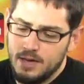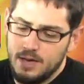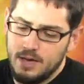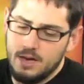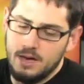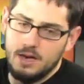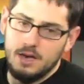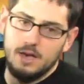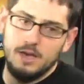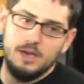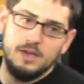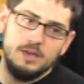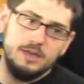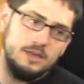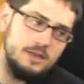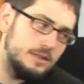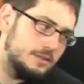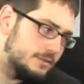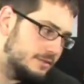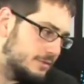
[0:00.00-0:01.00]
Uh,
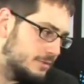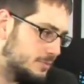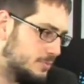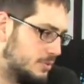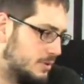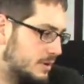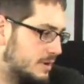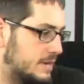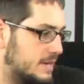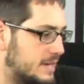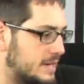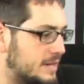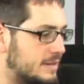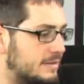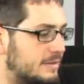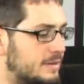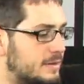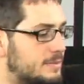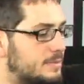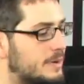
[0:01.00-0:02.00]
it's pretty
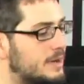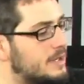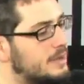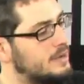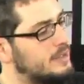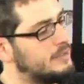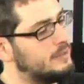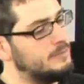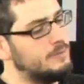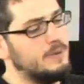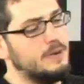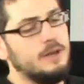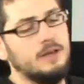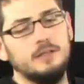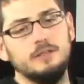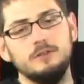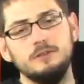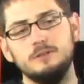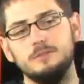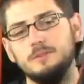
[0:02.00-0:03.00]
easy, but it's probably
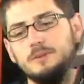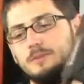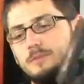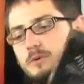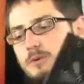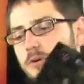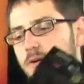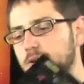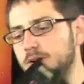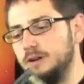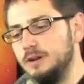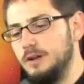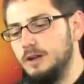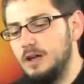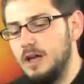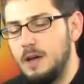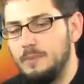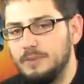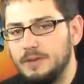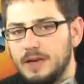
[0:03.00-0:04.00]
a little bit more
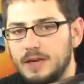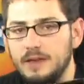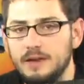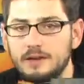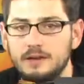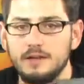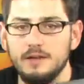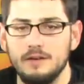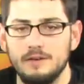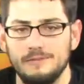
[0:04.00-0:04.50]
complicated.